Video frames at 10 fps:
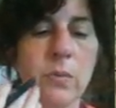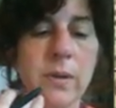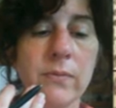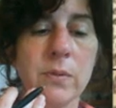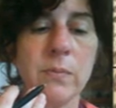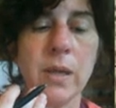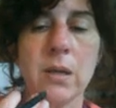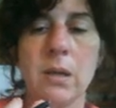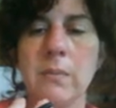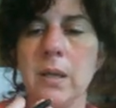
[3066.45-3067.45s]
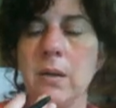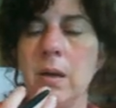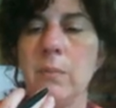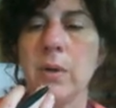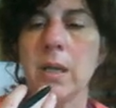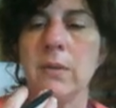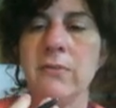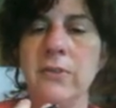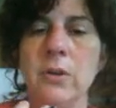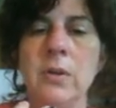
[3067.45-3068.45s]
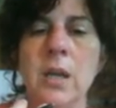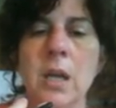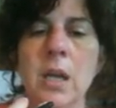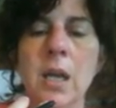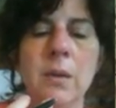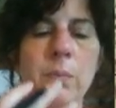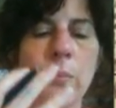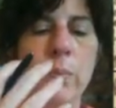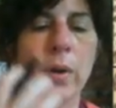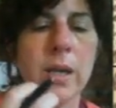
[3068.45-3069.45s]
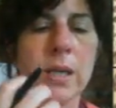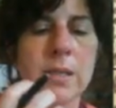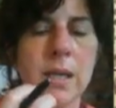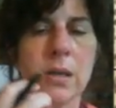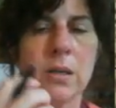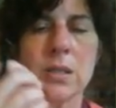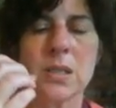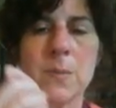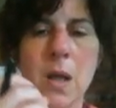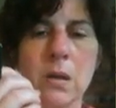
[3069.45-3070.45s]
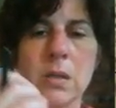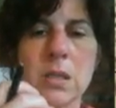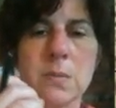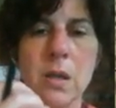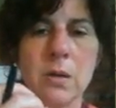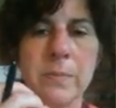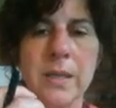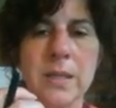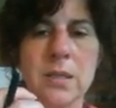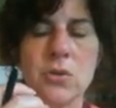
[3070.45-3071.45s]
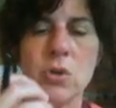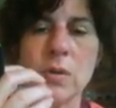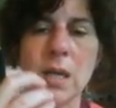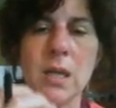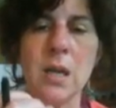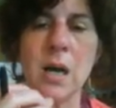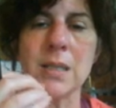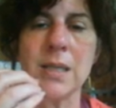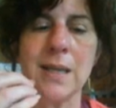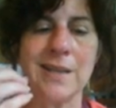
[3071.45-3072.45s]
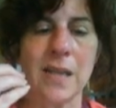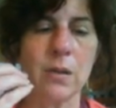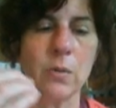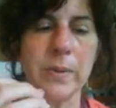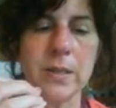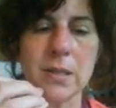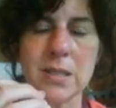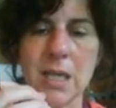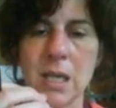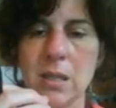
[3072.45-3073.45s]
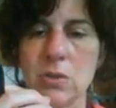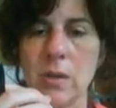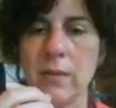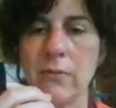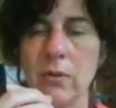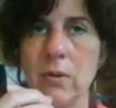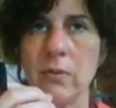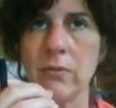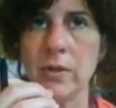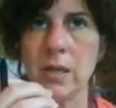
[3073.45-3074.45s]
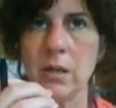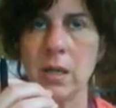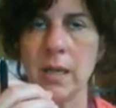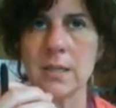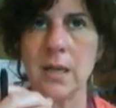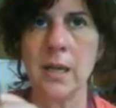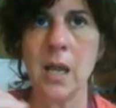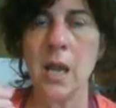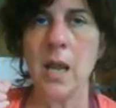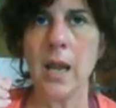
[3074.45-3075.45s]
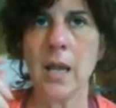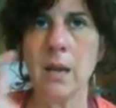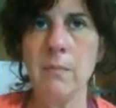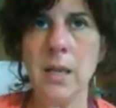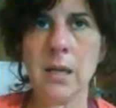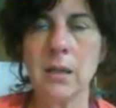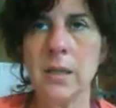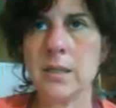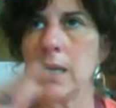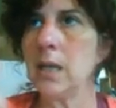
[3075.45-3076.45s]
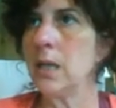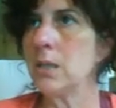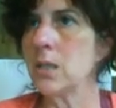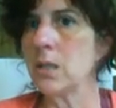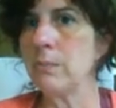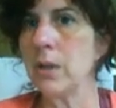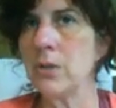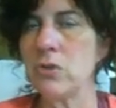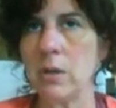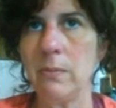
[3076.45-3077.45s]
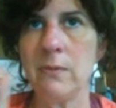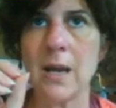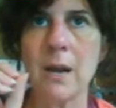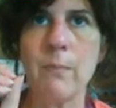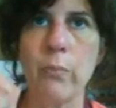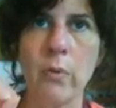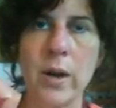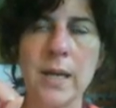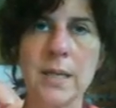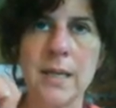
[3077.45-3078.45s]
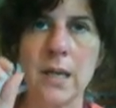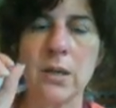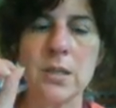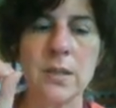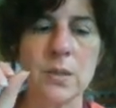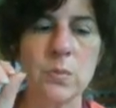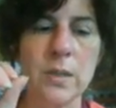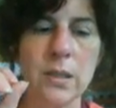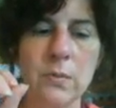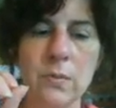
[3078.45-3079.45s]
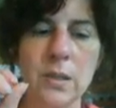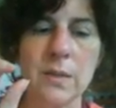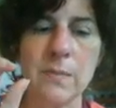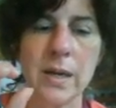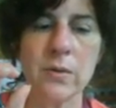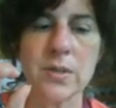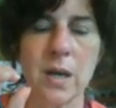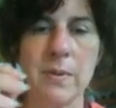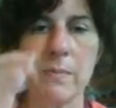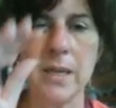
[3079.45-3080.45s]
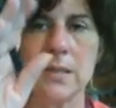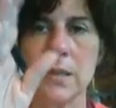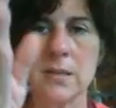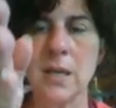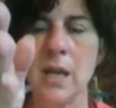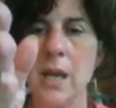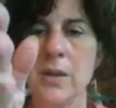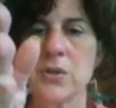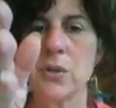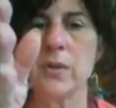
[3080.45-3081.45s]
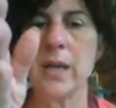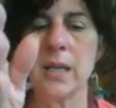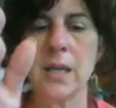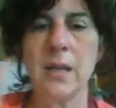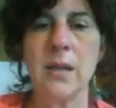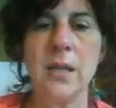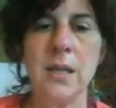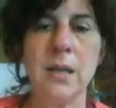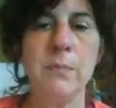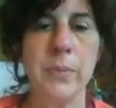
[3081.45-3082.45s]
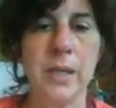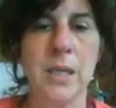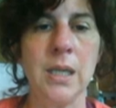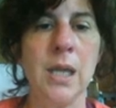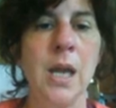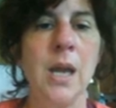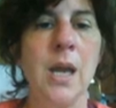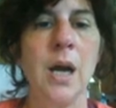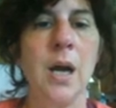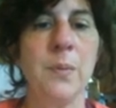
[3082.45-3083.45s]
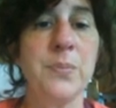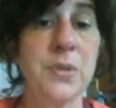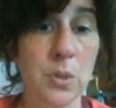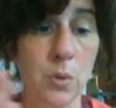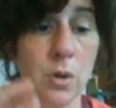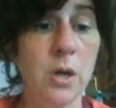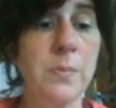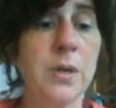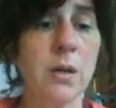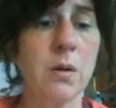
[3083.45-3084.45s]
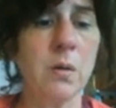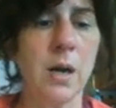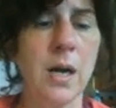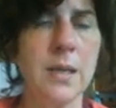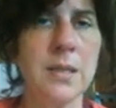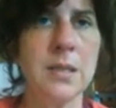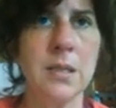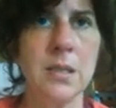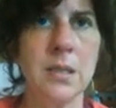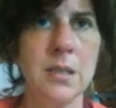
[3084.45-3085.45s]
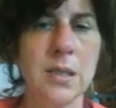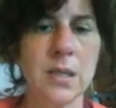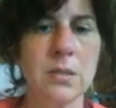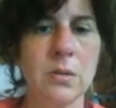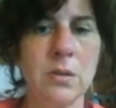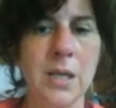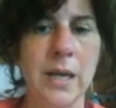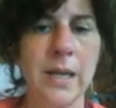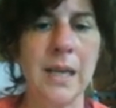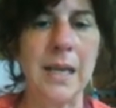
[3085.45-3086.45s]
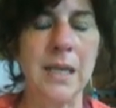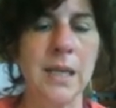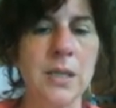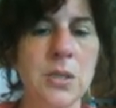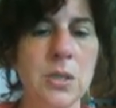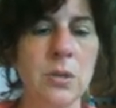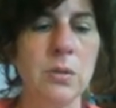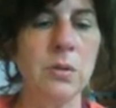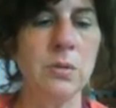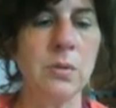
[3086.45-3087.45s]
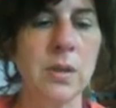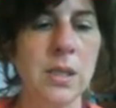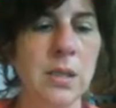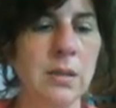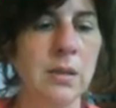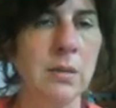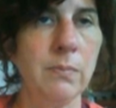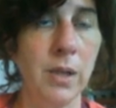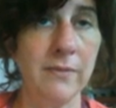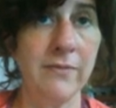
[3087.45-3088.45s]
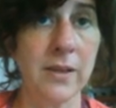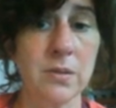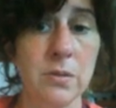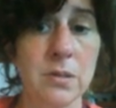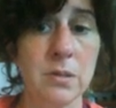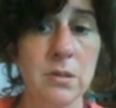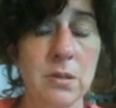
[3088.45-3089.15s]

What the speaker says: We have to bring in food and break it down into smaller and smaller pieces. You cannot take that little piece of steak that you ate for dinner last night and immediately take it into the bloodstream. You've got to break it down into these really, really microscopic pieces so that it can then be absorbed across the intestinal lining into the blood vessels.